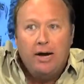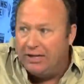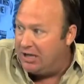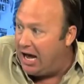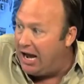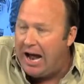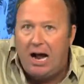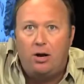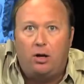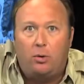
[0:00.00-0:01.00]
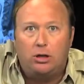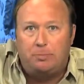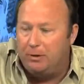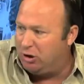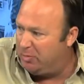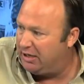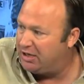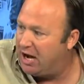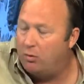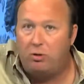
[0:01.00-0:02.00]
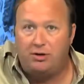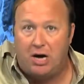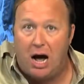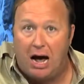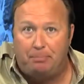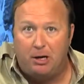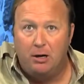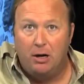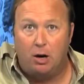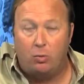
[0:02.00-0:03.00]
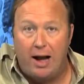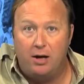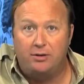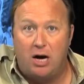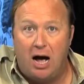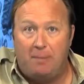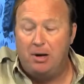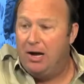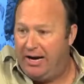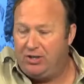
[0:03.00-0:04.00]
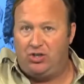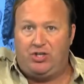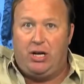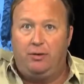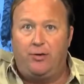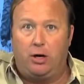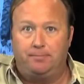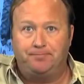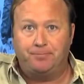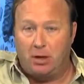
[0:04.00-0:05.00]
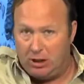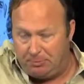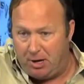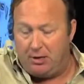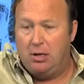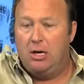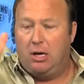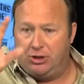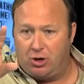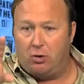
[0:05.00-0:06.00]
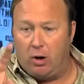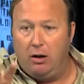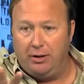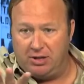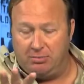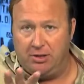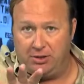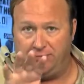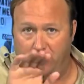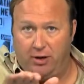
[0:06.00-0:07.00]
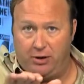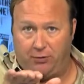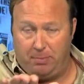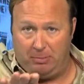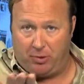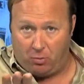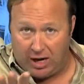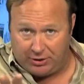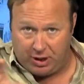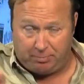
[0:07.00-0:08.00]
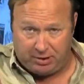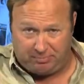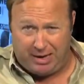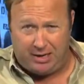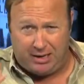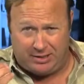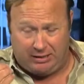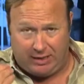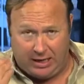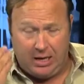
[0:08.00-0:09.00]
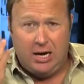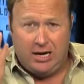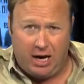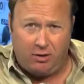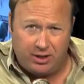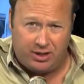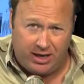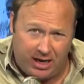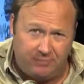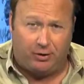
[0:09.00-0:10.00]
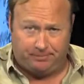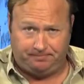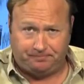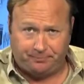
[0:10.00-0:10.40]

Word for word: It's got a handle where it's supposed to be. It's got a top, a round top. It's silver. Let's put, let's start rolling some of this footage for people that are watching on PrisonPlanet.tv. Here is the evil.